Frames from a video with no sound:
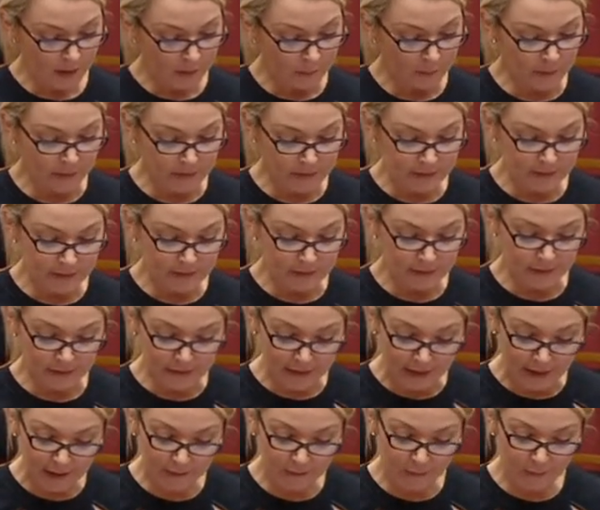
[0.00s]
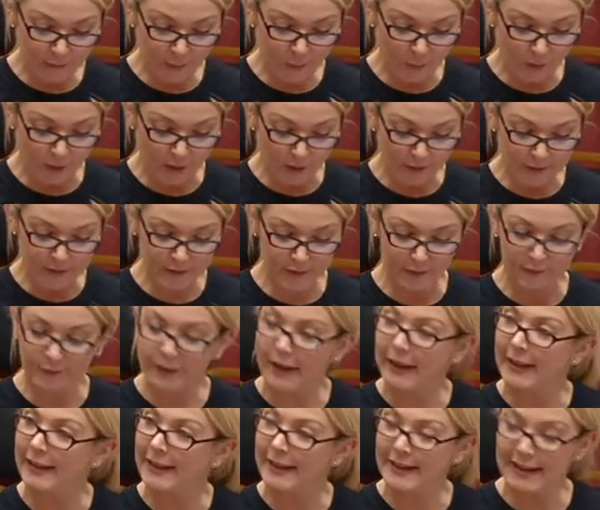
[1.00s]
But to take from the words of
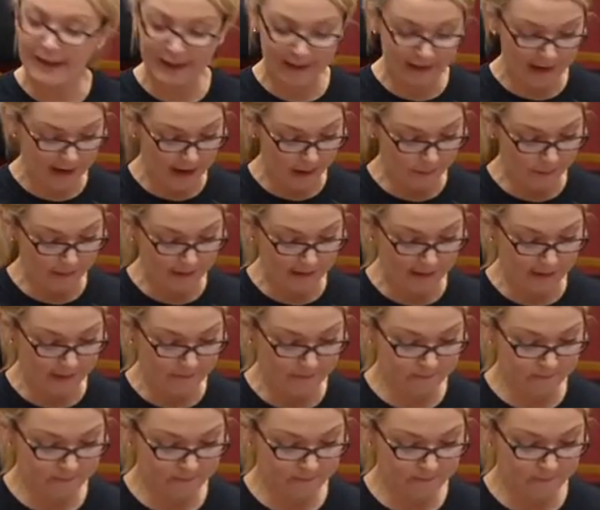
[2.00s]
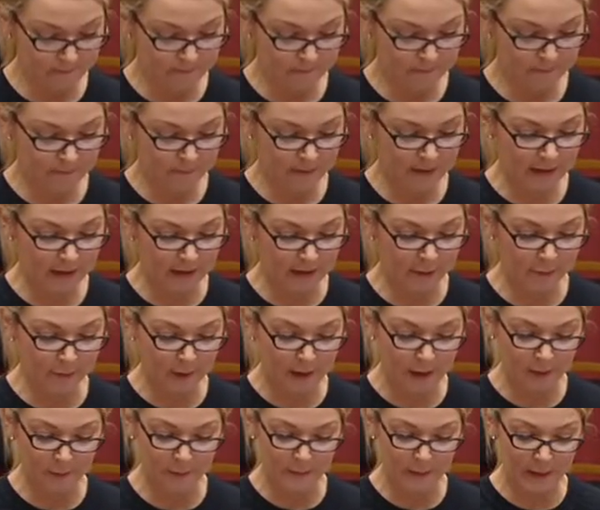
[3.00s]
Kelly and Carmody, gather
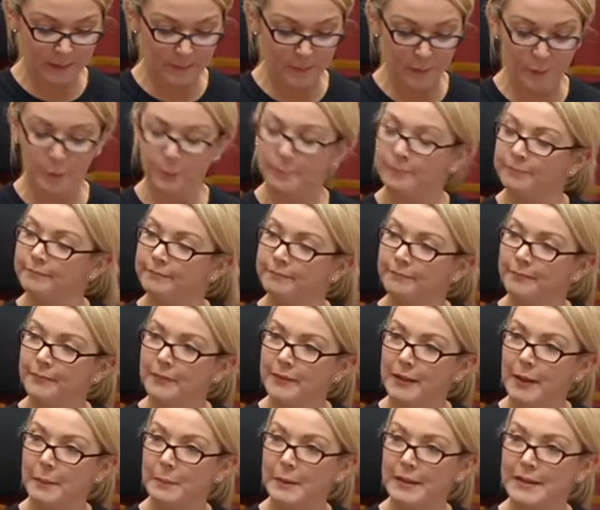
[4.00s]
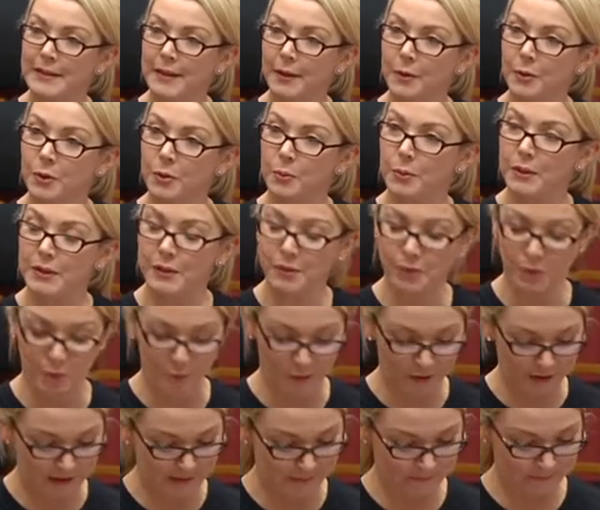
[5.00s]
round people, let me tell you a
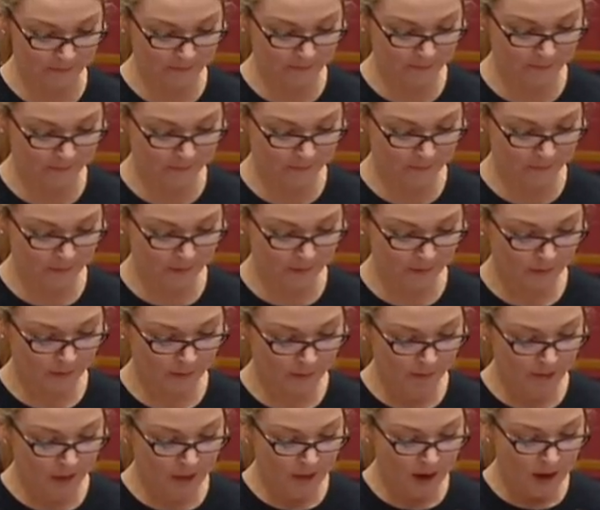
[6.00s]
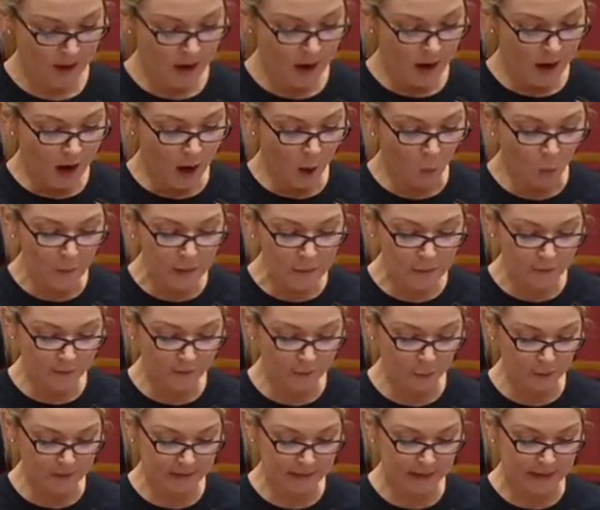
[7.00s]
story. A week
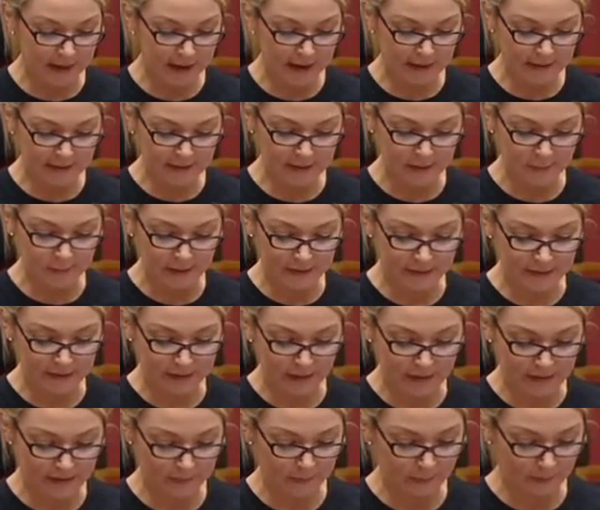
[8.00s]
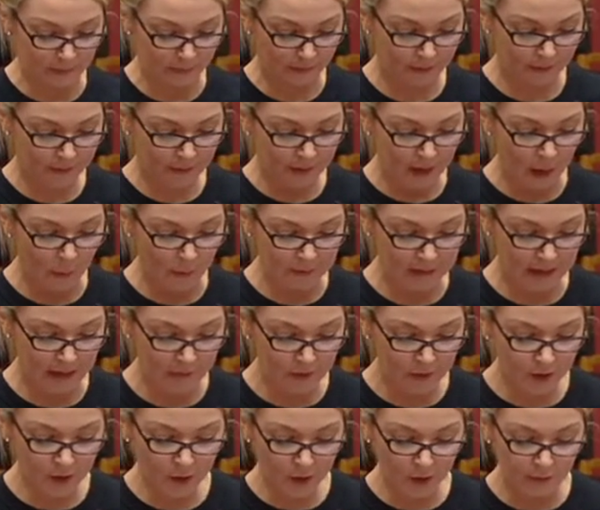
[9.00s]
before Senate estimates last month, I was
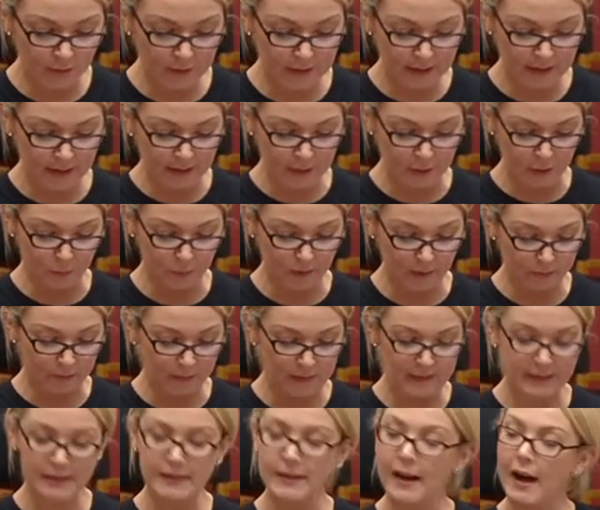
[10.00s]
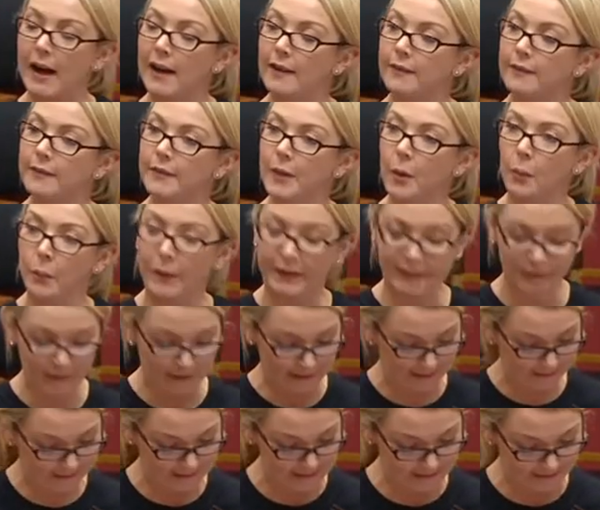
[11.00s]
having a conversation with my staff that went
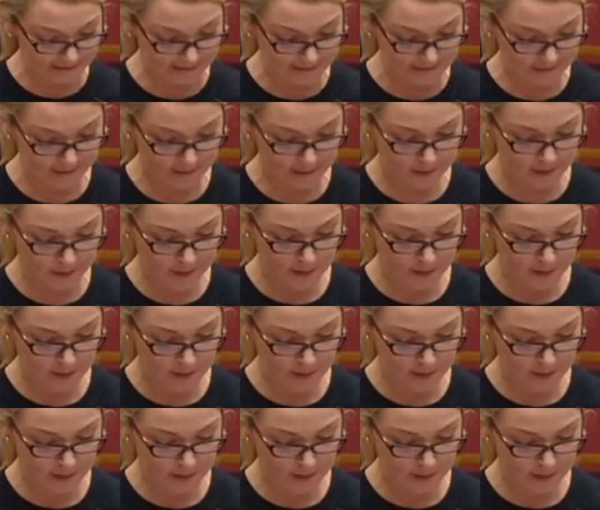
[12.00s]
like this.